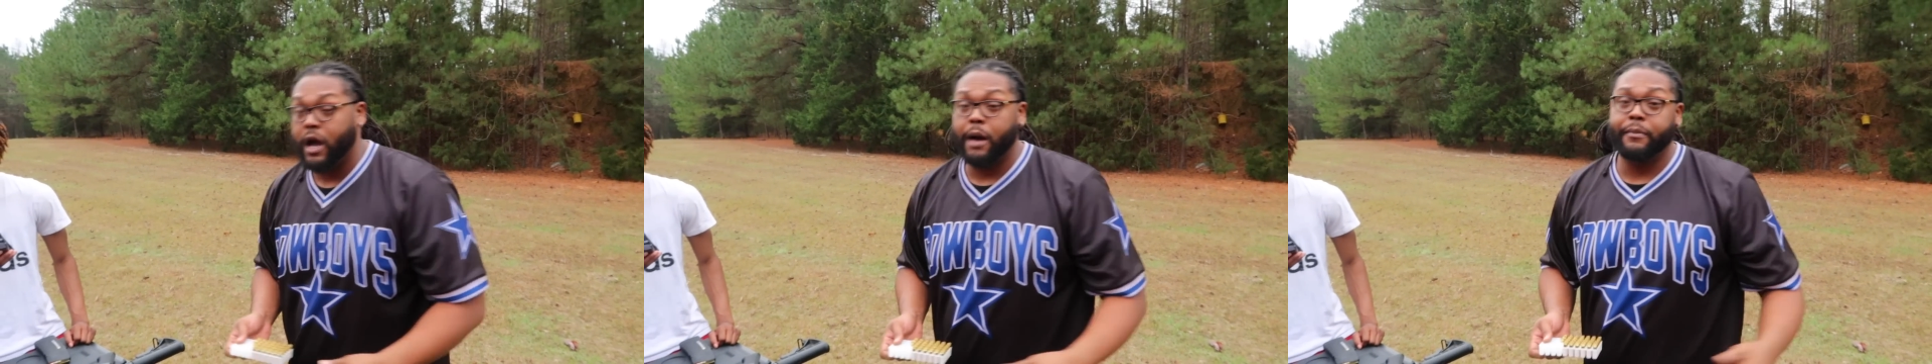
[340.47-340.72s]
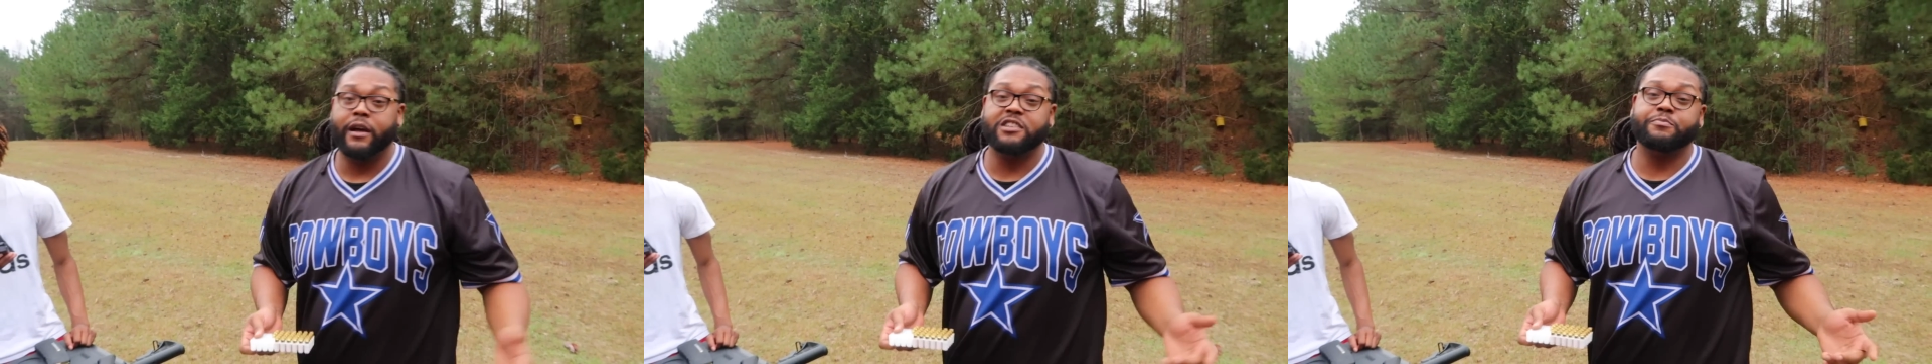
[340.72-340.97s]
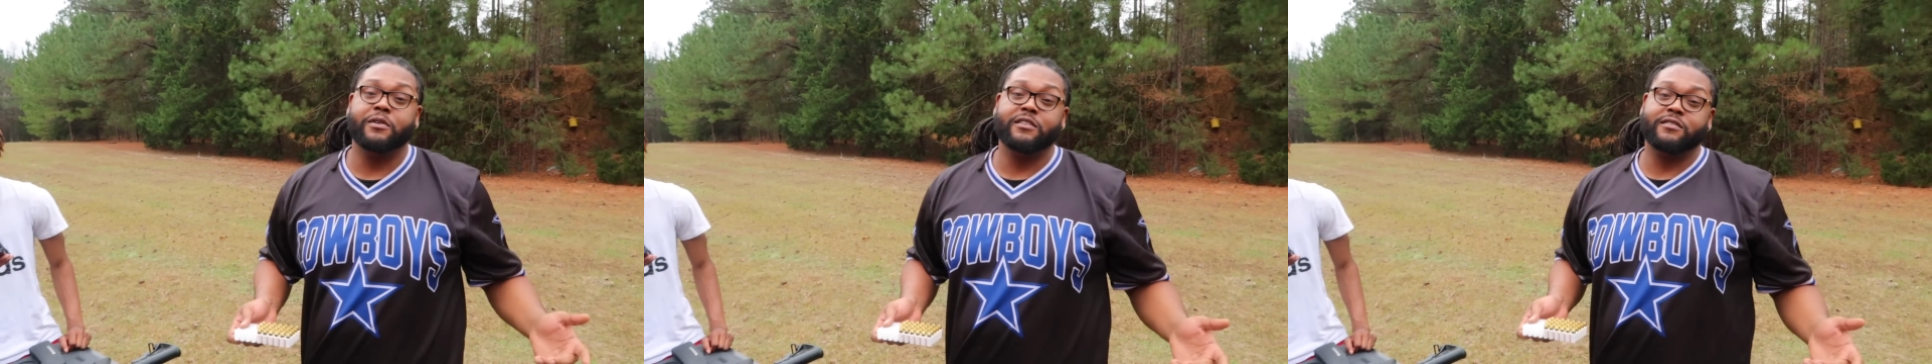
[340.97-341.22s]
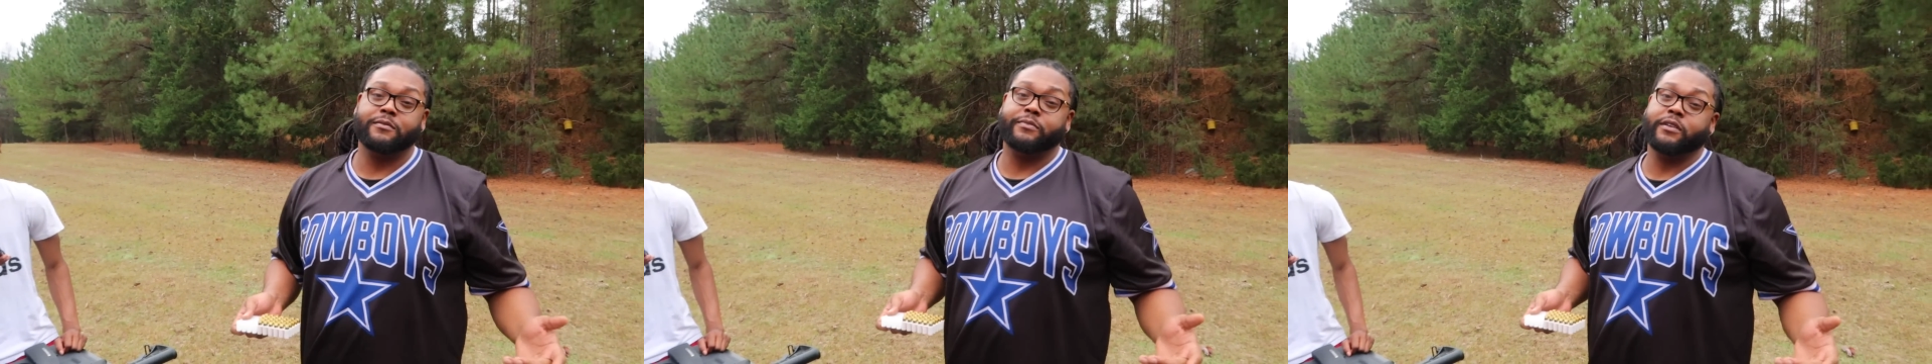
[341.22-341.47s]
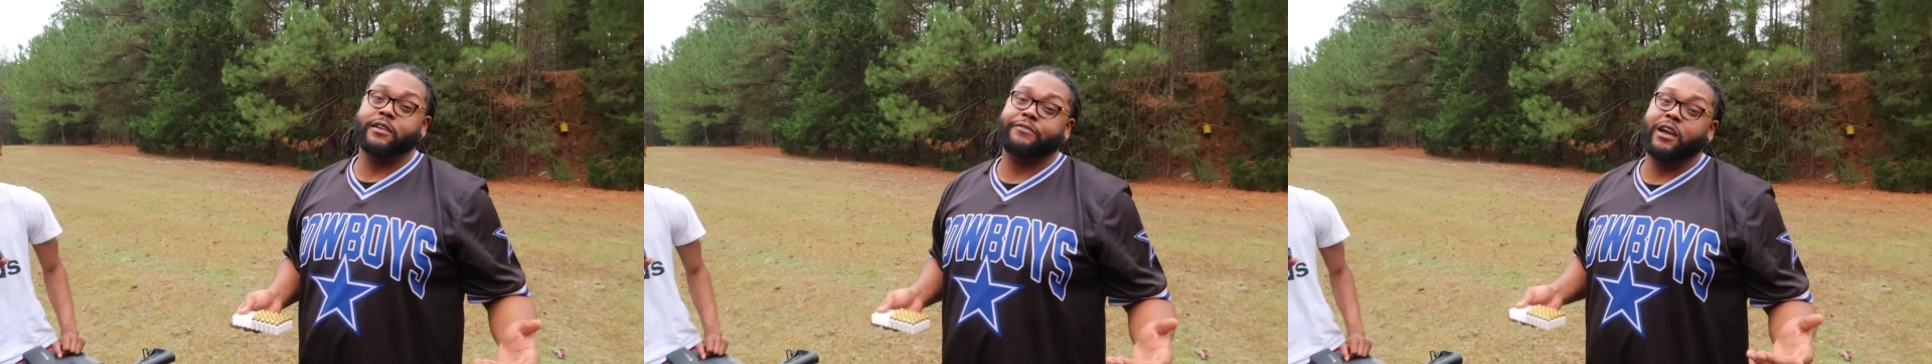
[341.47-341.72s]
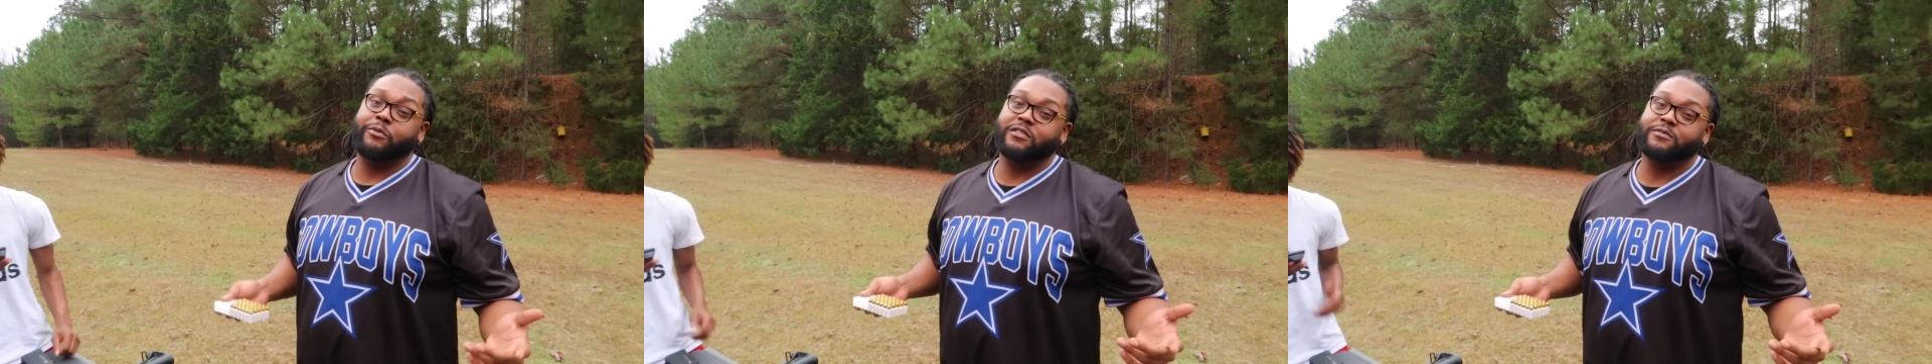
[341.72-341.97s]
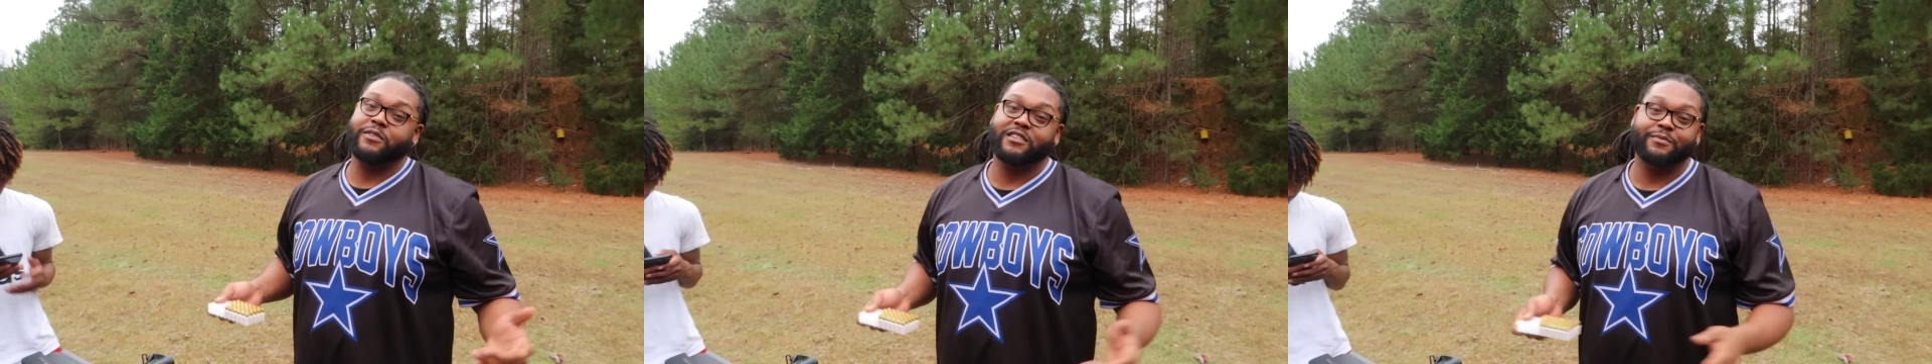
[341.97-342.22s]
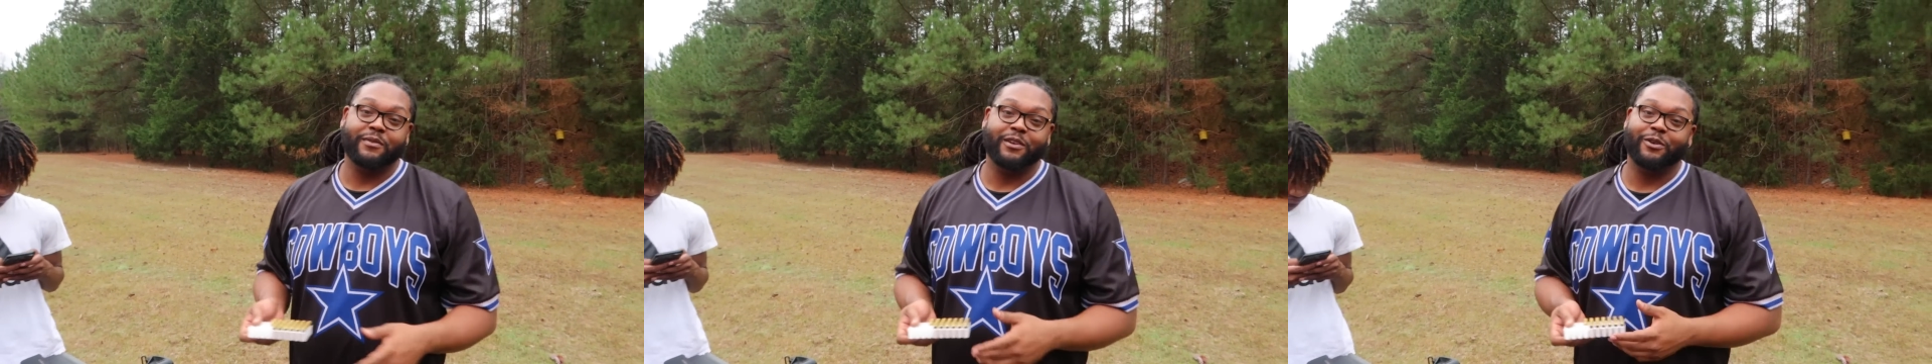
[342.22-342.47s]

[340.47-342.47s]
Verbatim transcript: I'm not sponsored, but if y'all want to sponsor me,